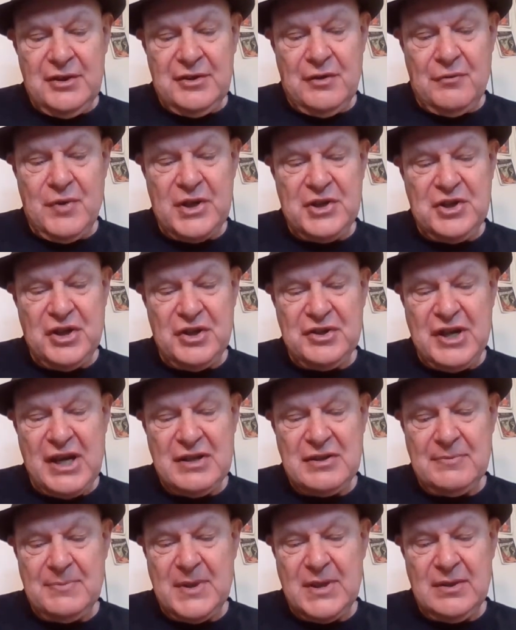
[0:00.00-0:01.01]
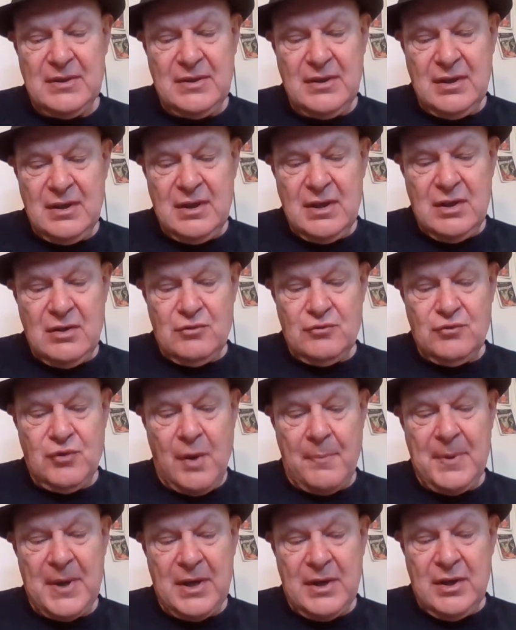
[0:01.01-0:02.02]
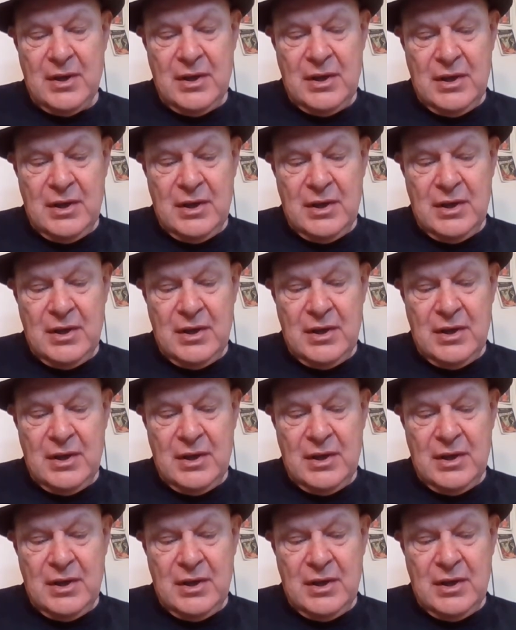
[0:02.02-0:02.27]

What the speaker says: The Richard Desmond, Robert